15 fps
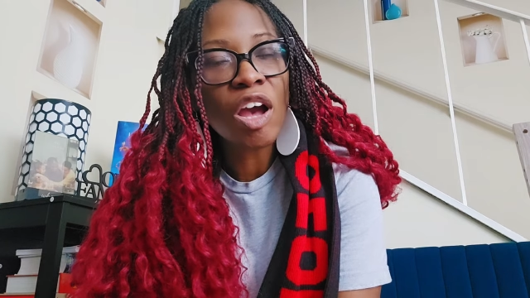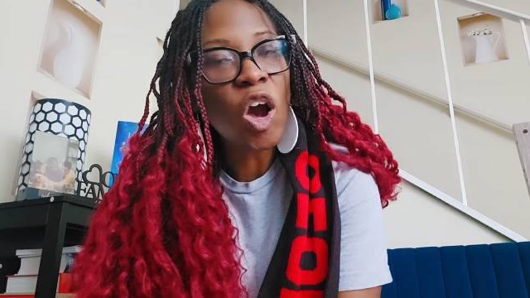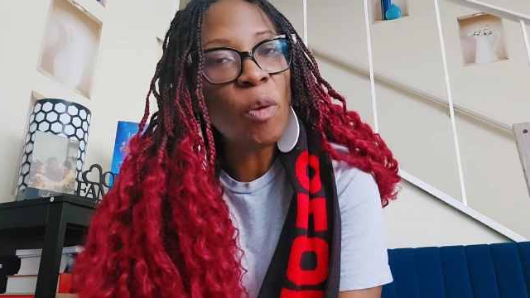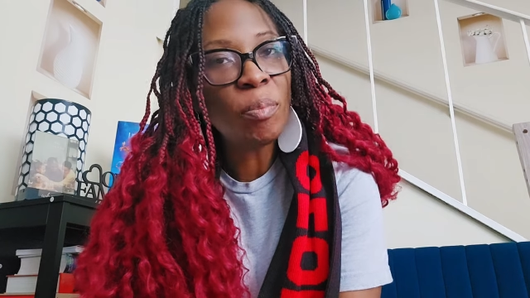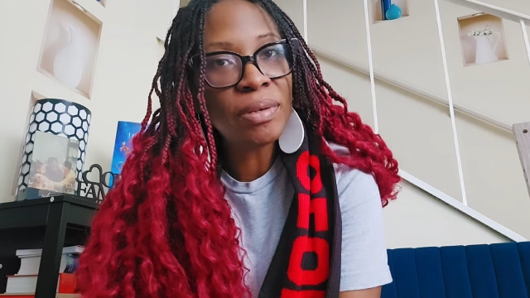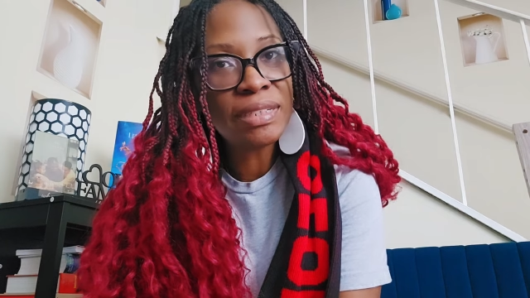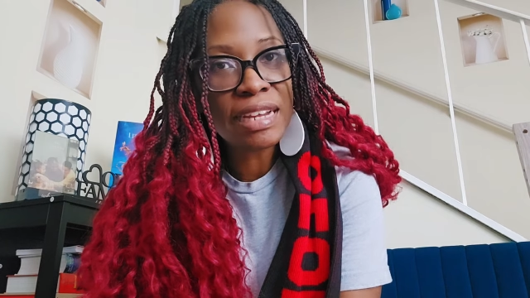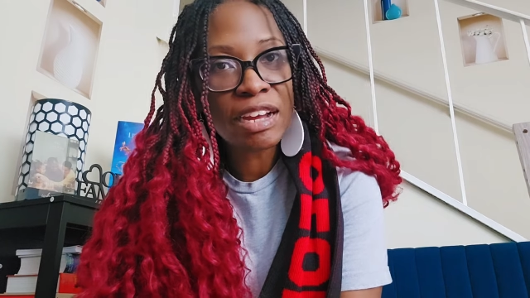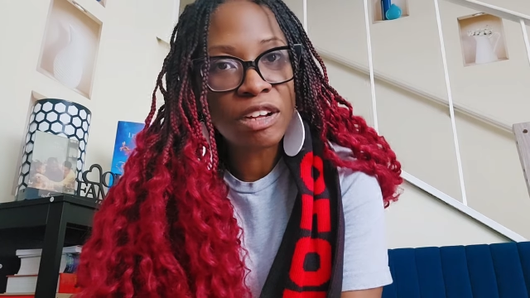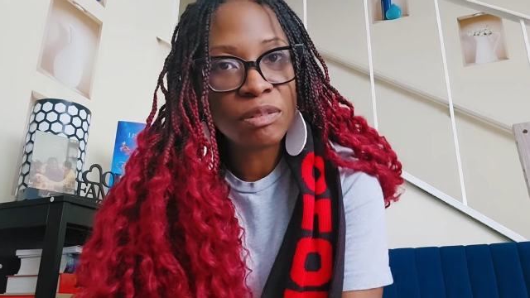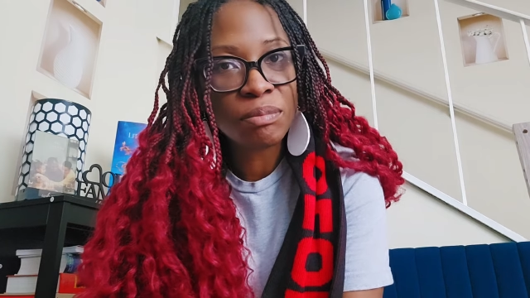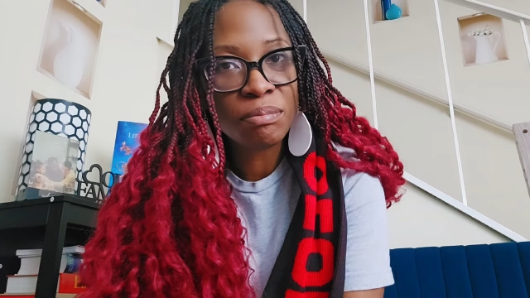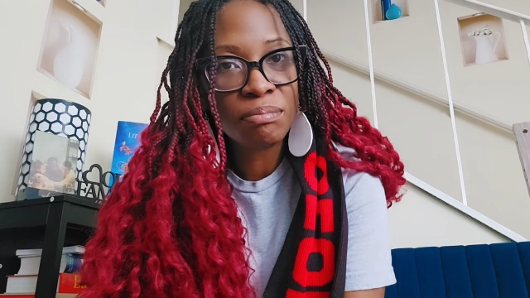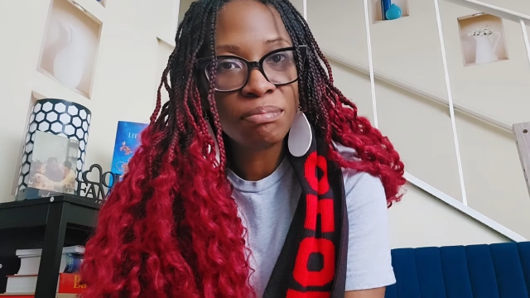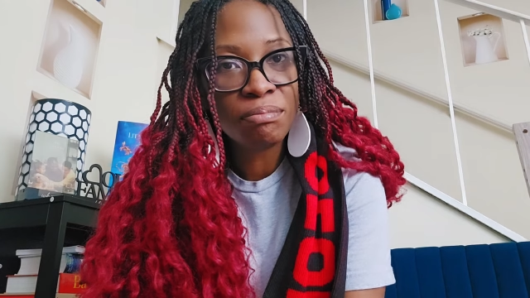up and
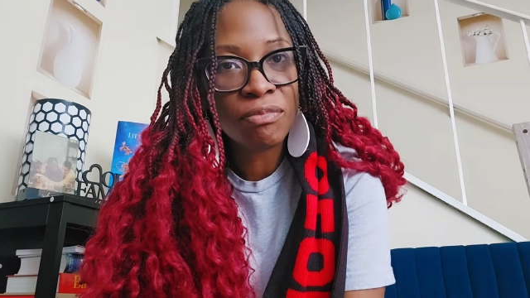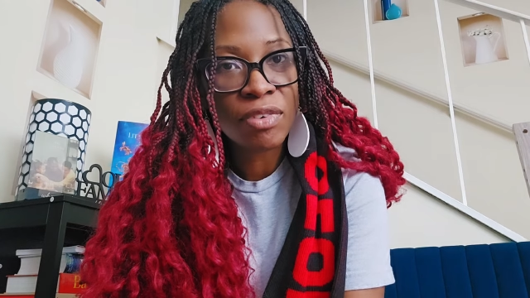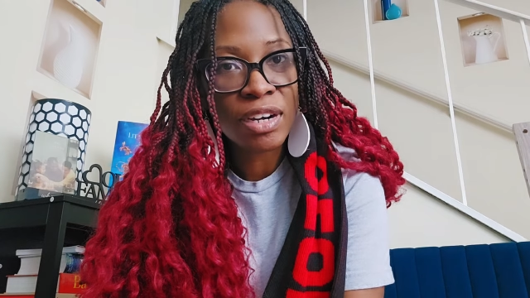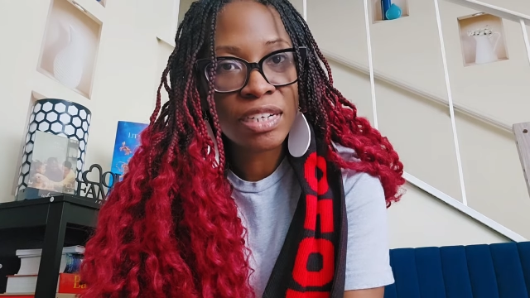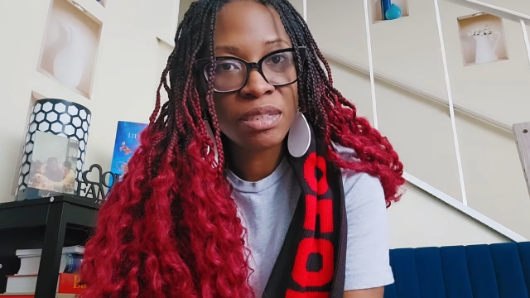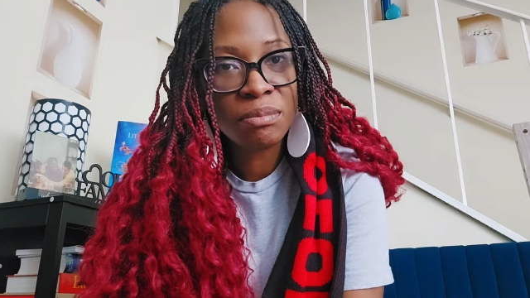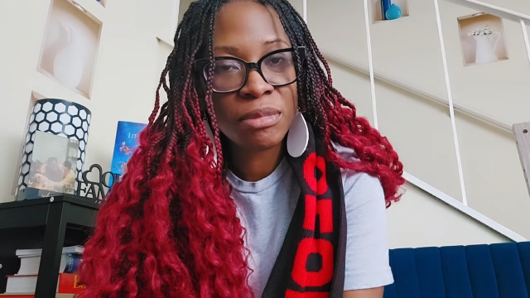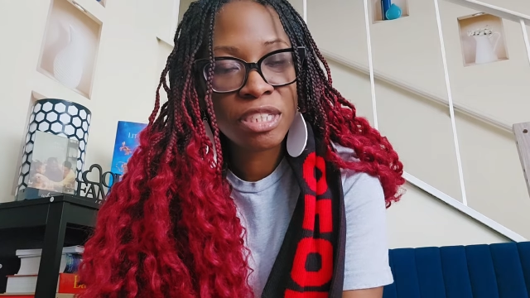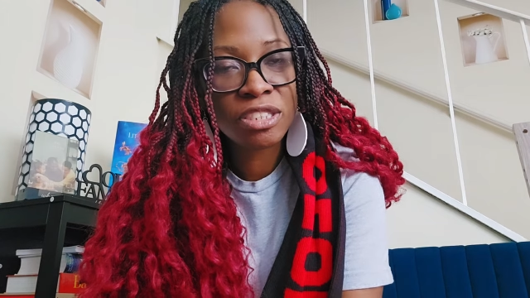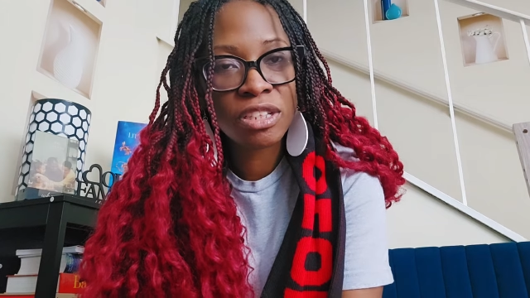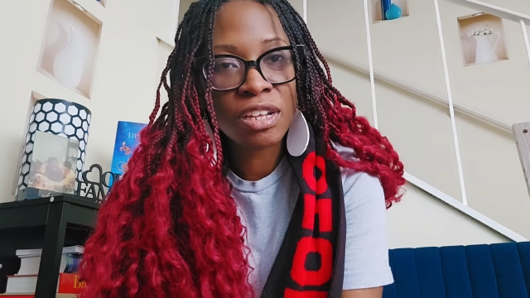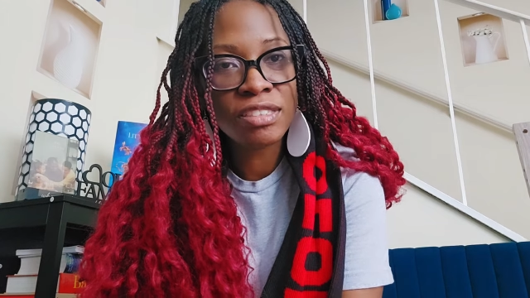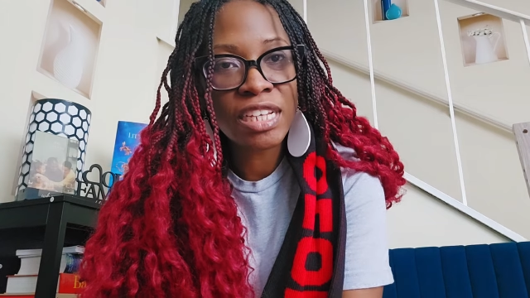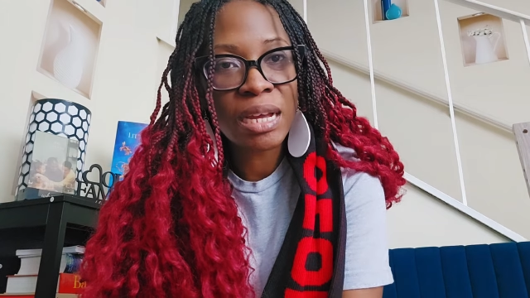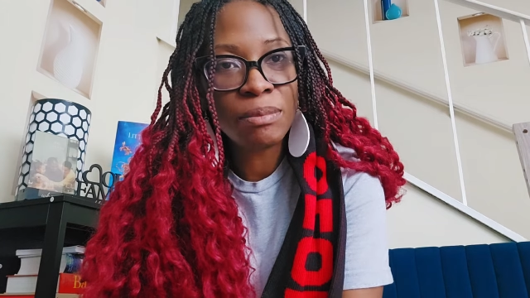down, right? Because a
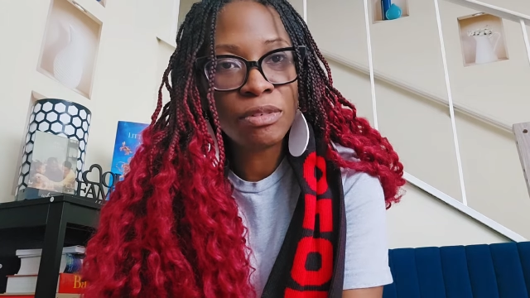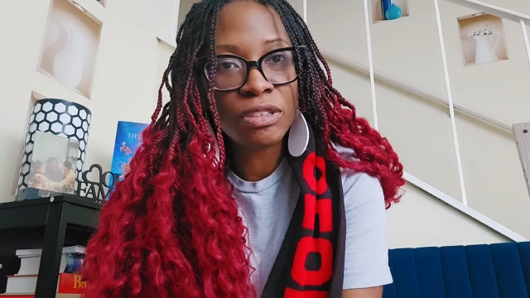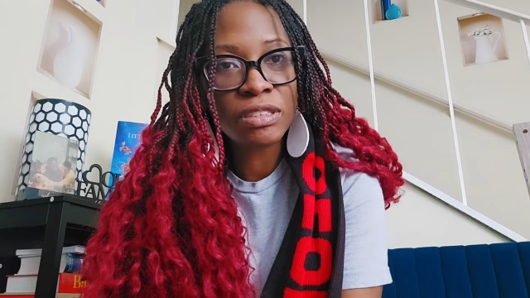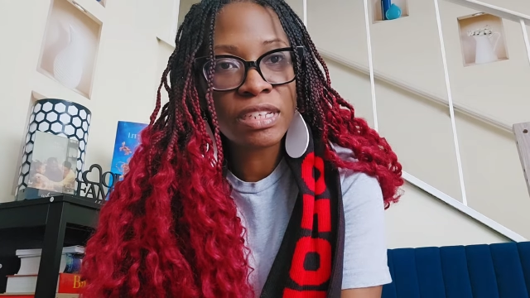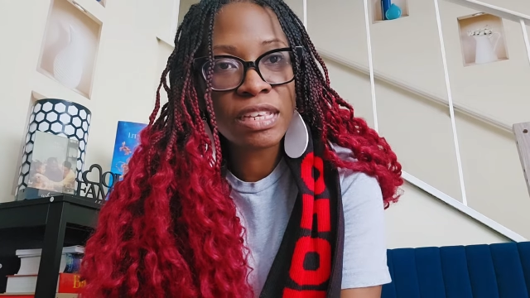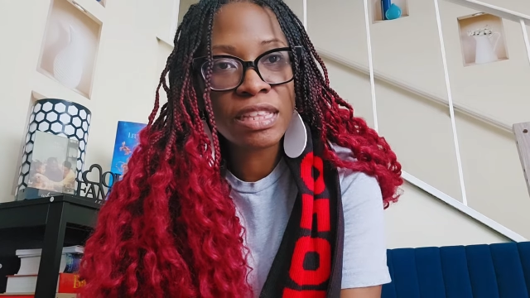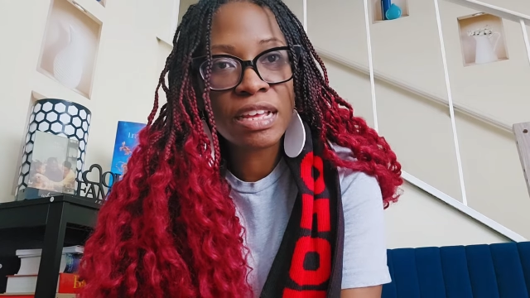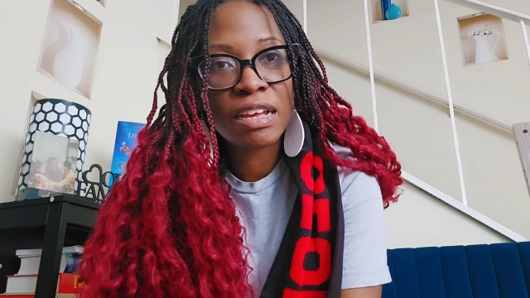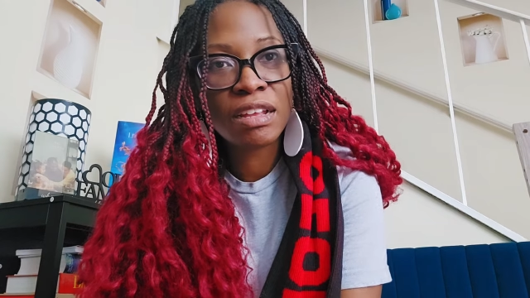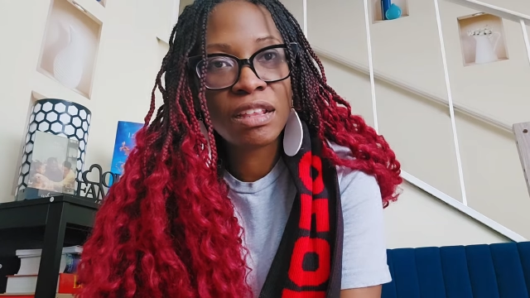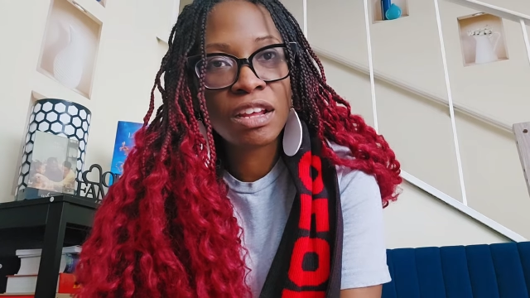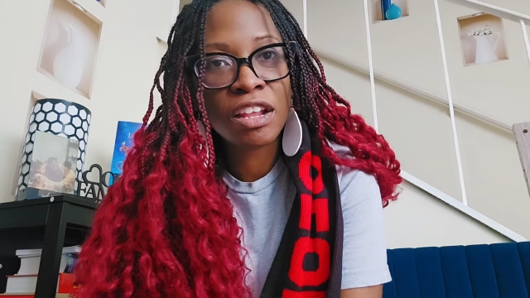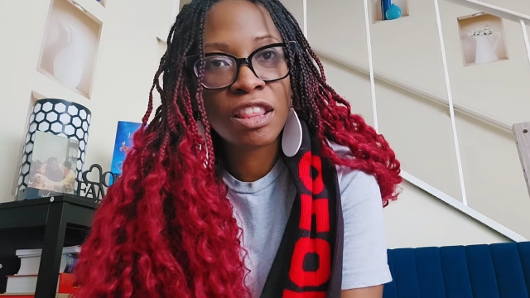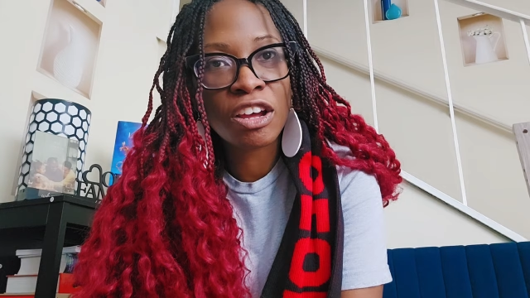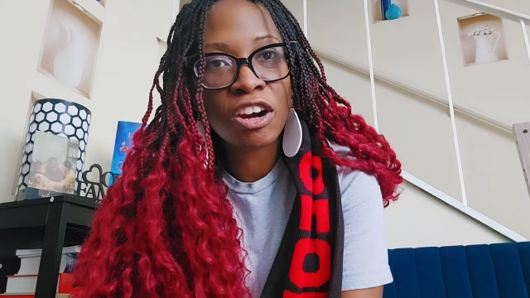lot of time you'll see that a
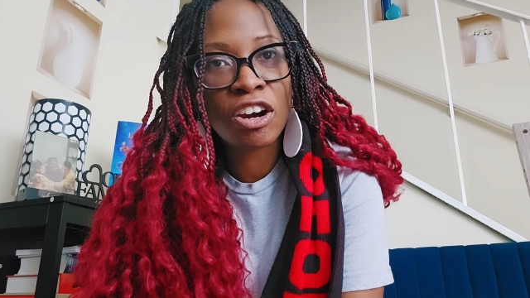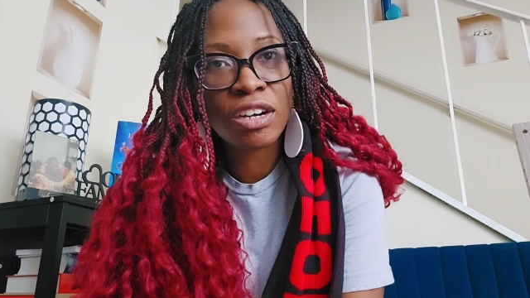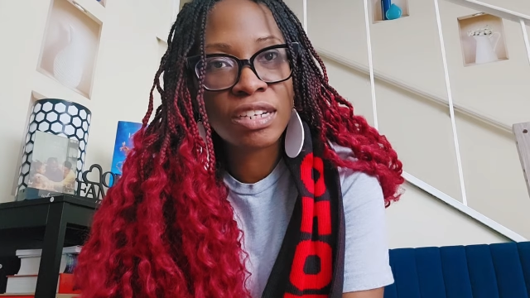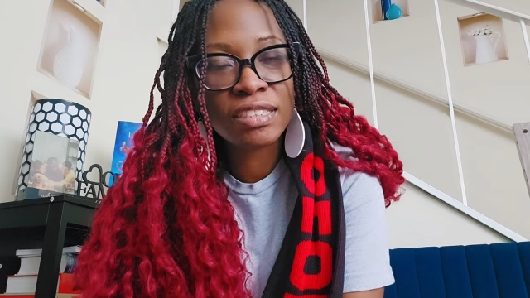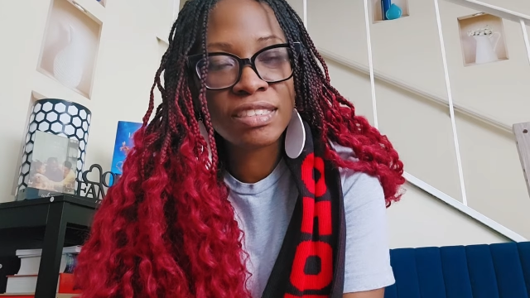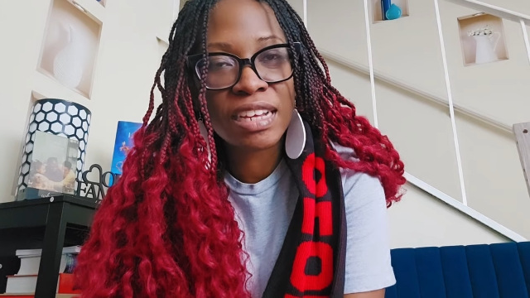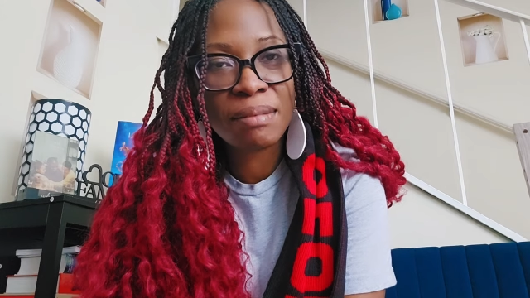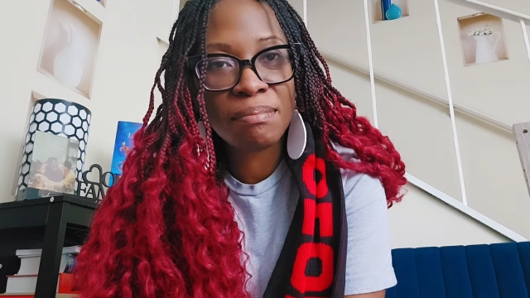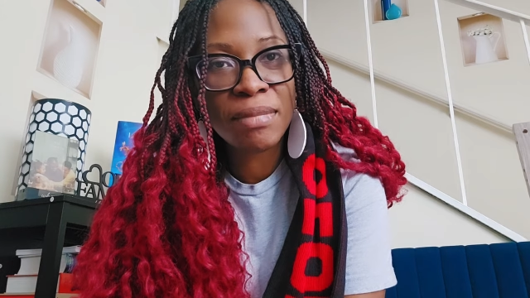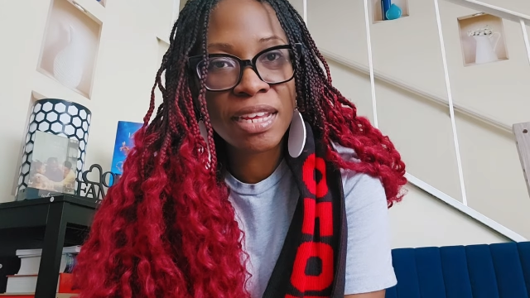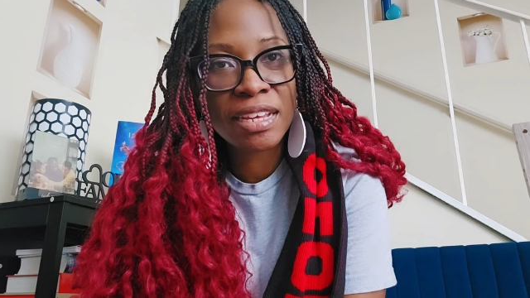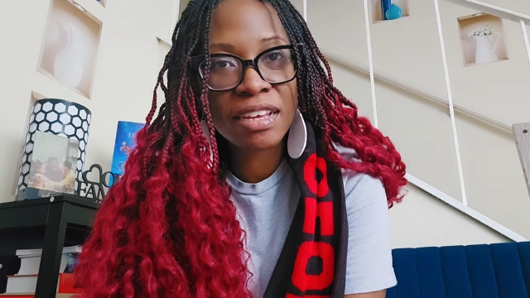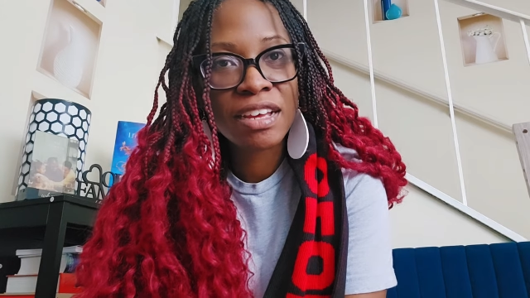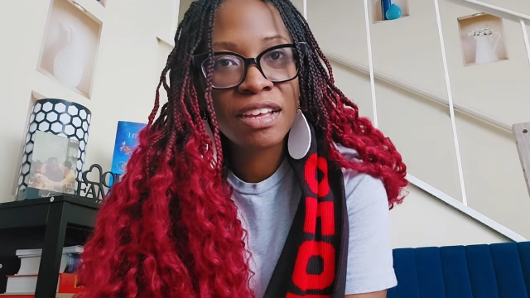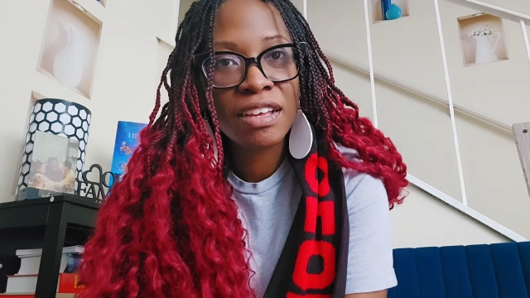lot of the artists that
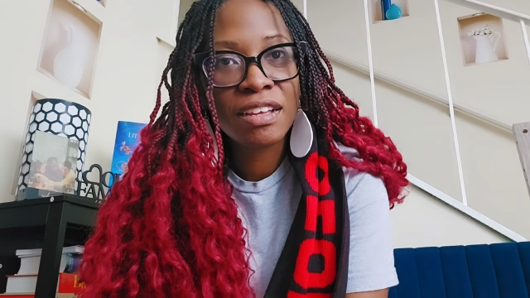make,